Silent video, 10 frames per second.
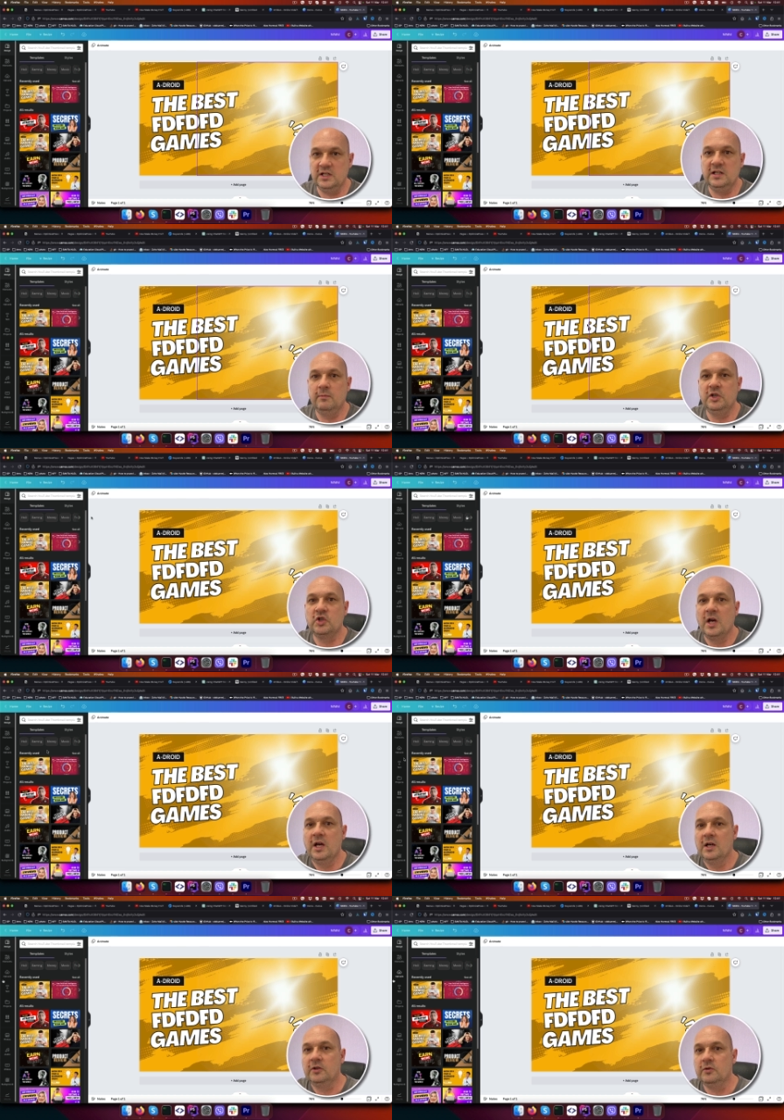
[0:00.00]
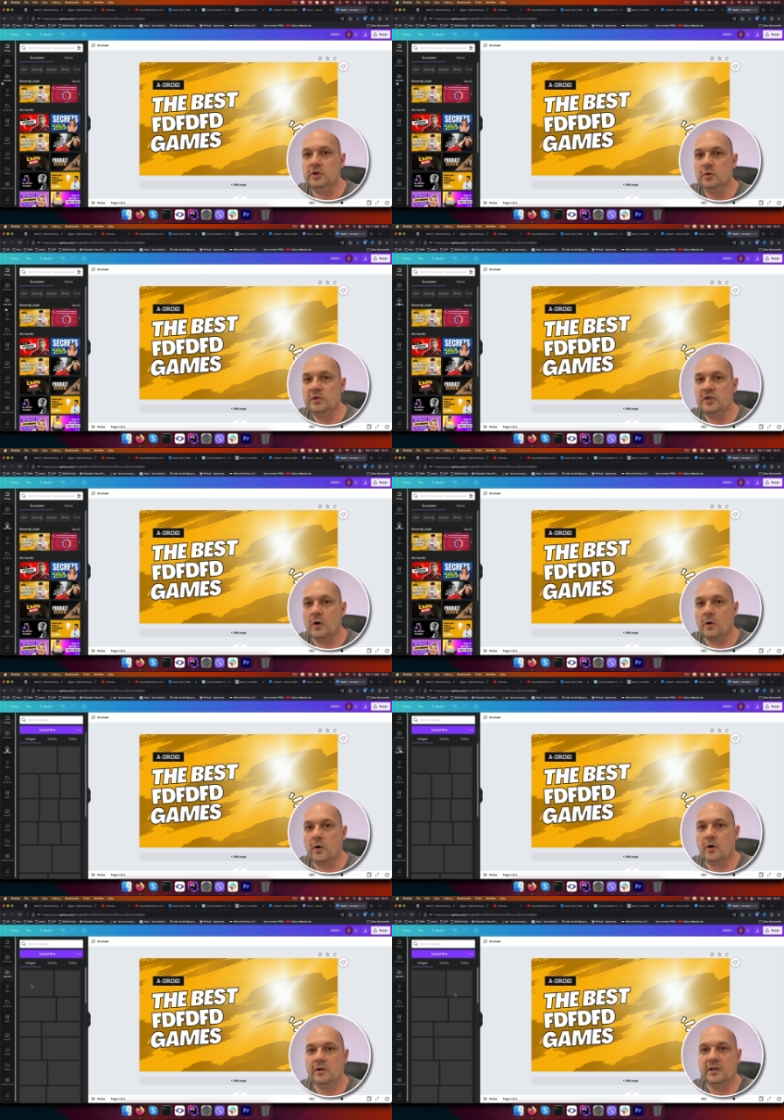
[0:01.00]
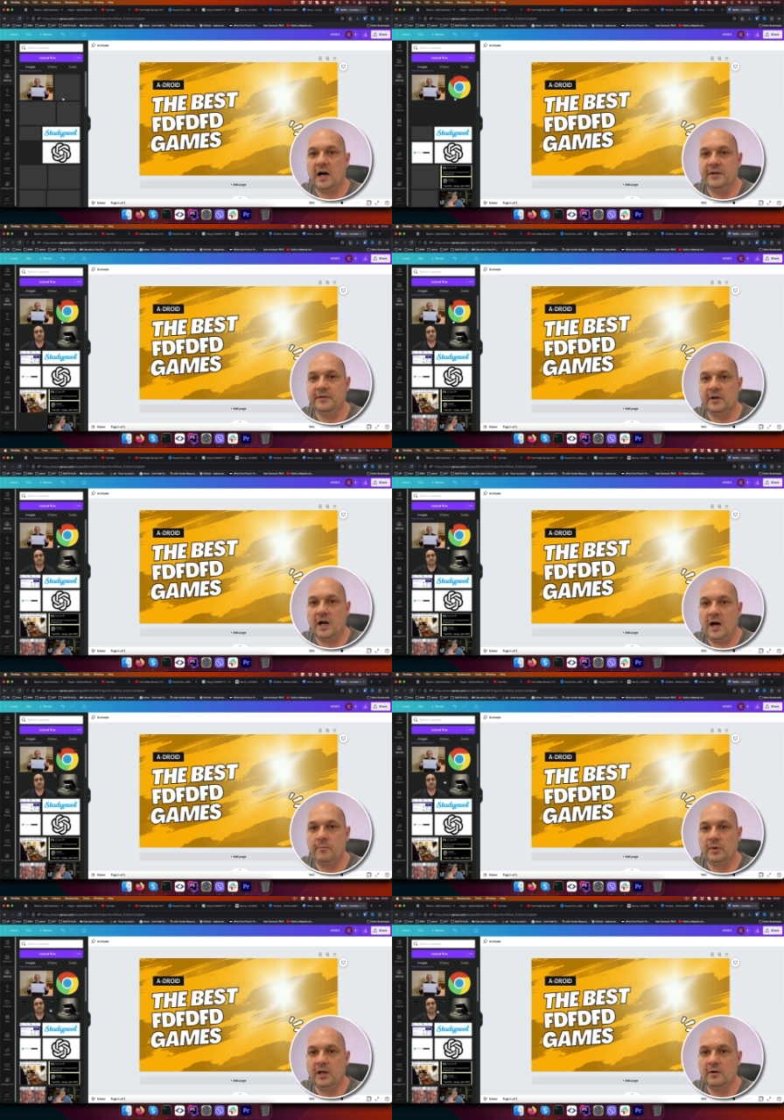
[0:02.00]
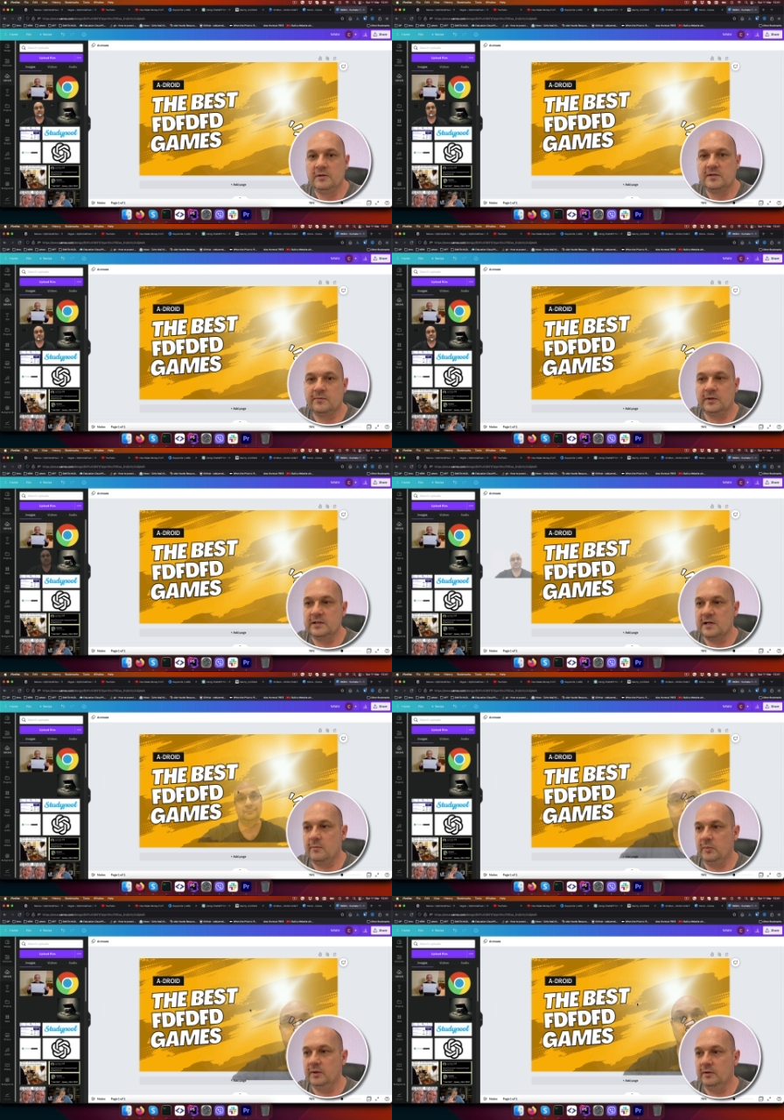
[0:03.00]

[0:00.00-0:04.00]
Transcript: the image to use your own under uploads. For example,